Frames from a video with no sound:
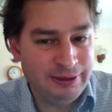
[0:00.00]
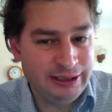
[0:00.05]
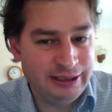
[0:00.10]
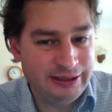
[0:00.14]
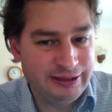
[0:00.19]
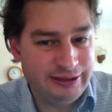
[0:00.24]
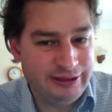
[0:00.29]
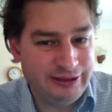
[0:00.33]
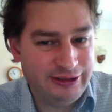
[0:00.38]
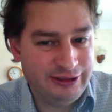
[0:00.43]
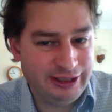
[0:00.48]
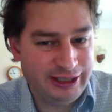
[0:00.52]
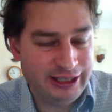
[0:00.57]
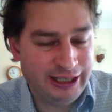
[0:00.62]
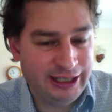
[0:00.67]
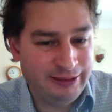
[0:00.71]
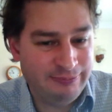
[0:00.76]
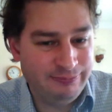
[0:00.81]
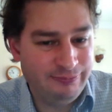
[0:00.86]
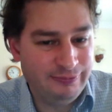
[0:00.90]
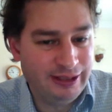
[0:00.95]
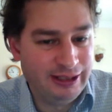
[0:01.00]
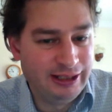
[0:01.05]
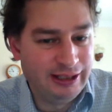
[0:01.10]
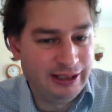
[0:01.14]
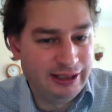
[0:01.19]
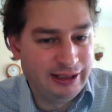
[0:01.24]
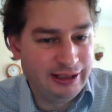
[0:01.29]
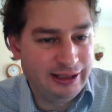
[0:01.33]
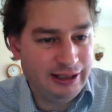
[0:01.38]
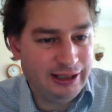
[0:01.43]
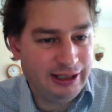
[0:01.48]
But um,
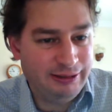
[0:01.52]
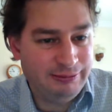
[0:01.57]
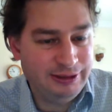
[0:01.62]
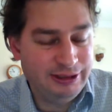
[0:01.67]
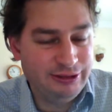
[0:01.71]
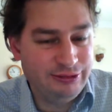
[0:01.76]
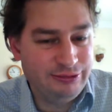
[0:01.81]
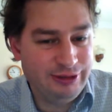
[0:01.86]
I mean,